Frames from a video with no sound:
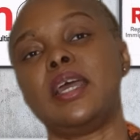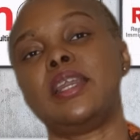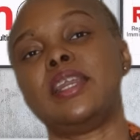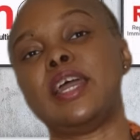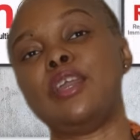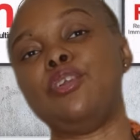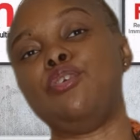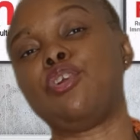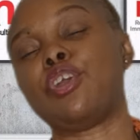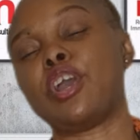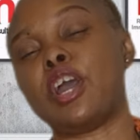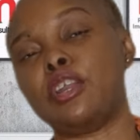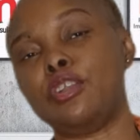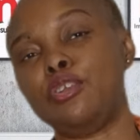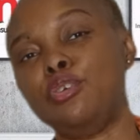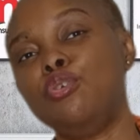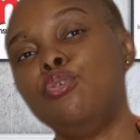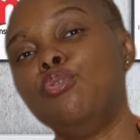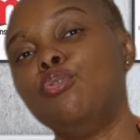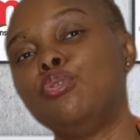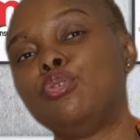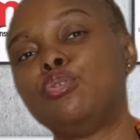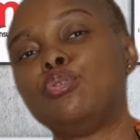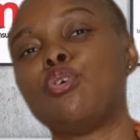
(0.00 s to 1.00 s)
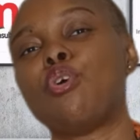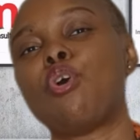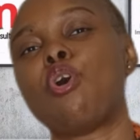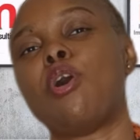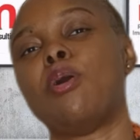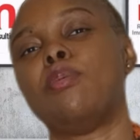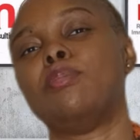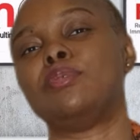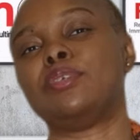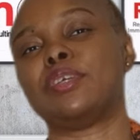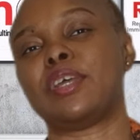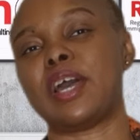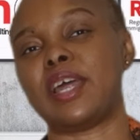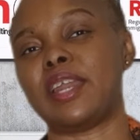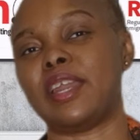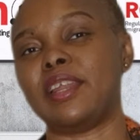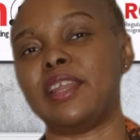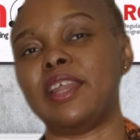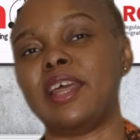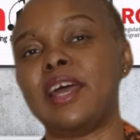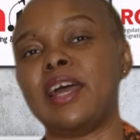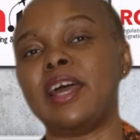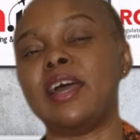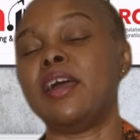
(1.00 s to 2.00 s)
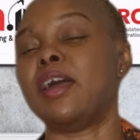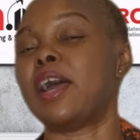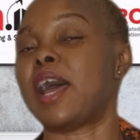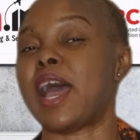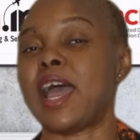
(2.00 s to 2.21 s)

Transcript: that you can use to come to Canada,